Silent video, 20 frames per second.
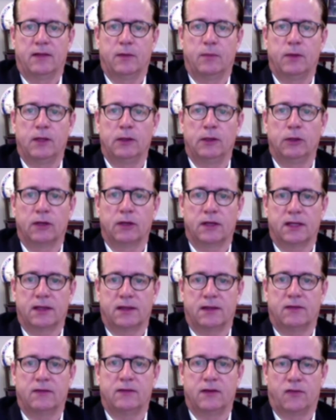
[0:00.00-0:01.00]
that we look
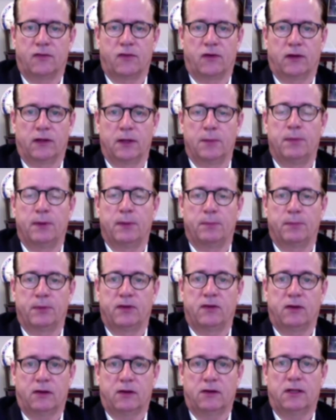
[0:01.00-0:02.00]
at this differently, but
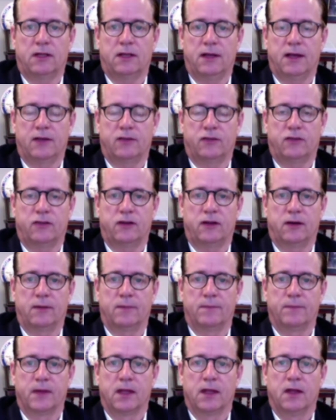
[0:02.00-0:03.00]
particularly next
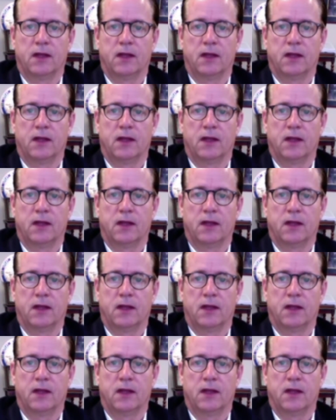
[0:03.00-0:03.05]
year.